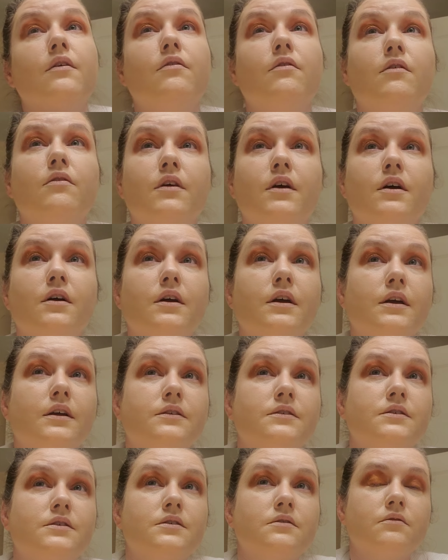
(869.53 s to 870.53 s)

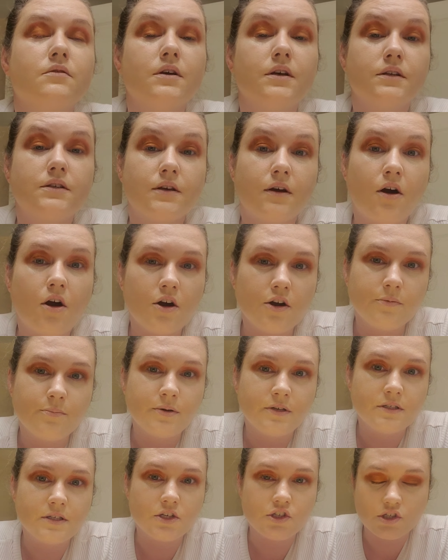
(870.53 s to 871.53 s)
It's a hard
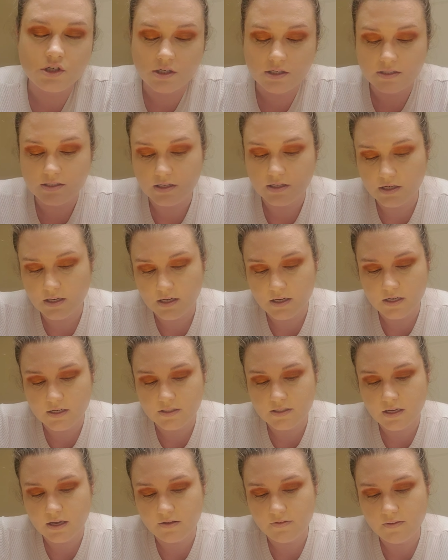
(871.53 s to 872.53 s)
position as it
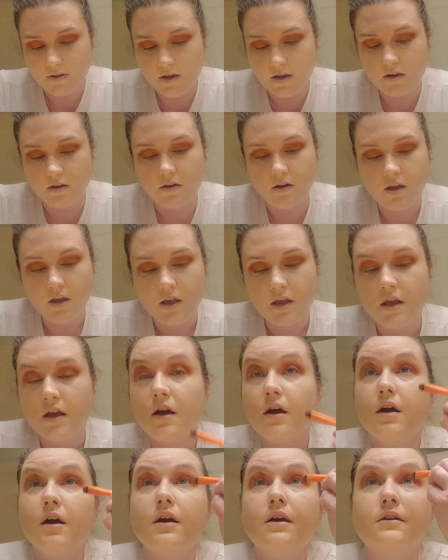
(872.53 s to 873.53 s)
is, and then
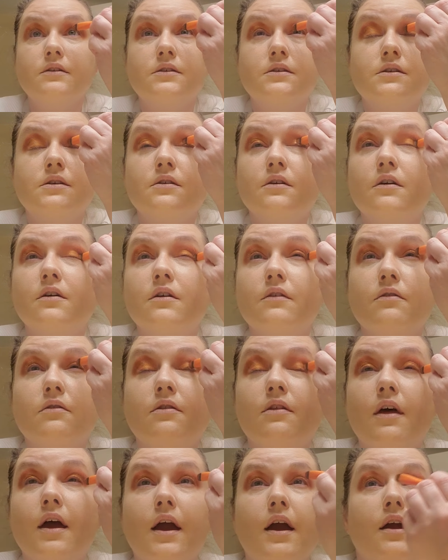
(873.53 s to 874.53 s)
it's
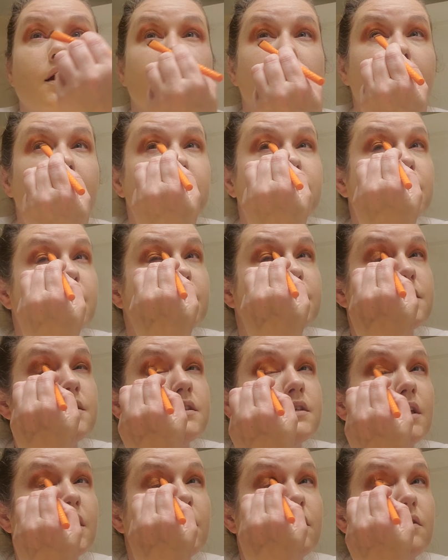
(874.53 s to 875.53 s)
a
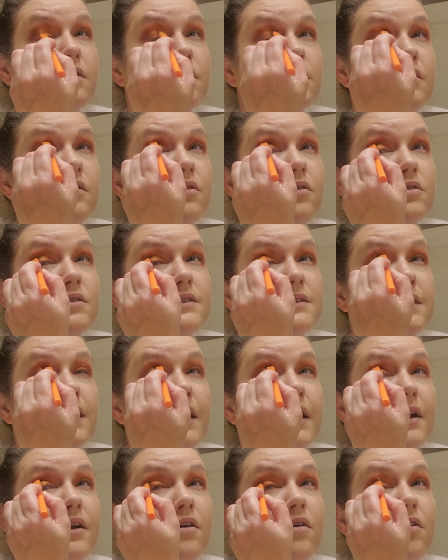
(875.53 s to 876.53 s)
cyclical
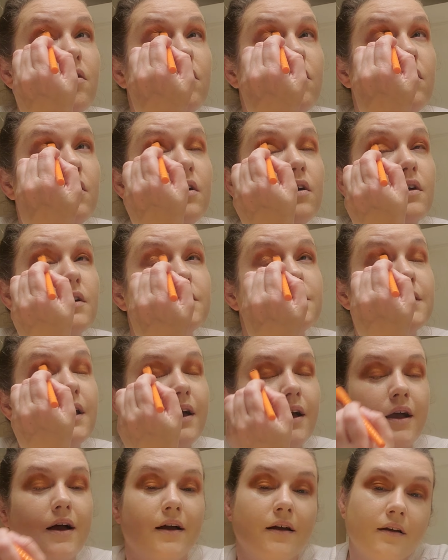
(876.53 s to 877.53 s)
cycle.
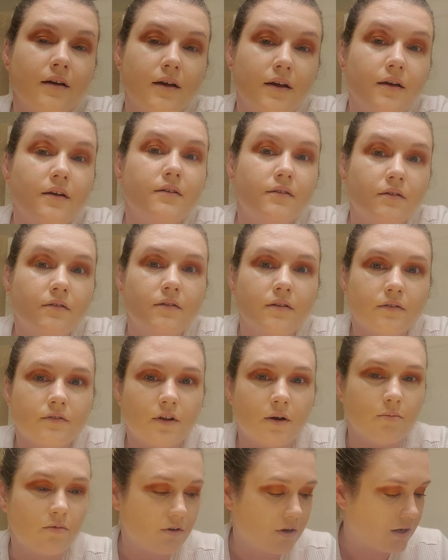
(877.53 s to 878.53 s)

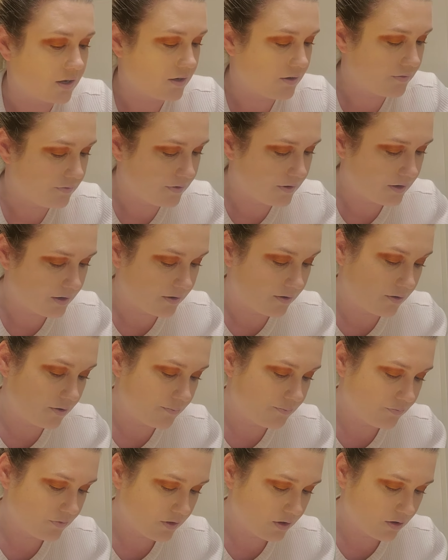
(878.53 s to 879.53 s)
Double negative, I know.
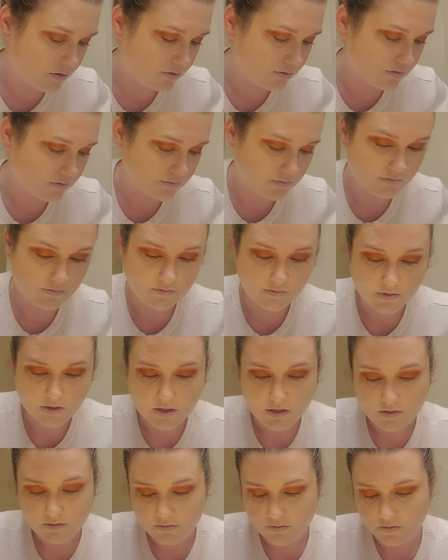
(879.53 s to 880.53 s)
There's
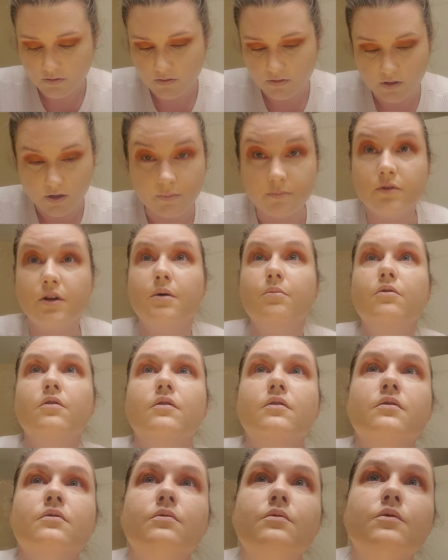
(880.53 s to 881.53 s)

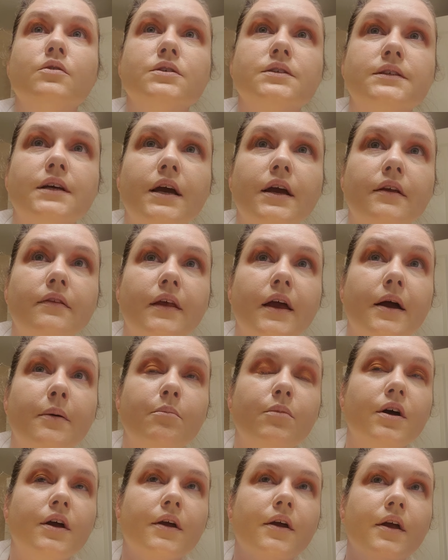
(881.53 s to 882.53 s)
double saying
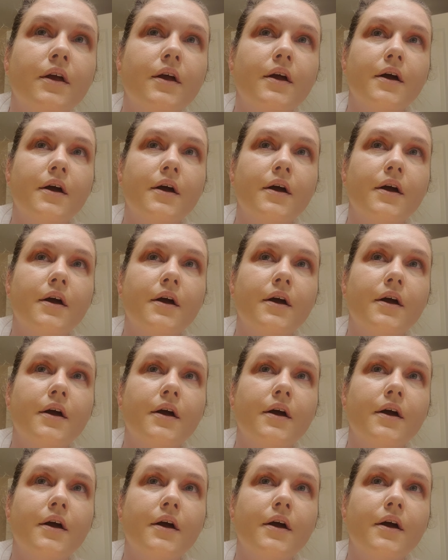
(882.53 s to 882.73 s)
that, but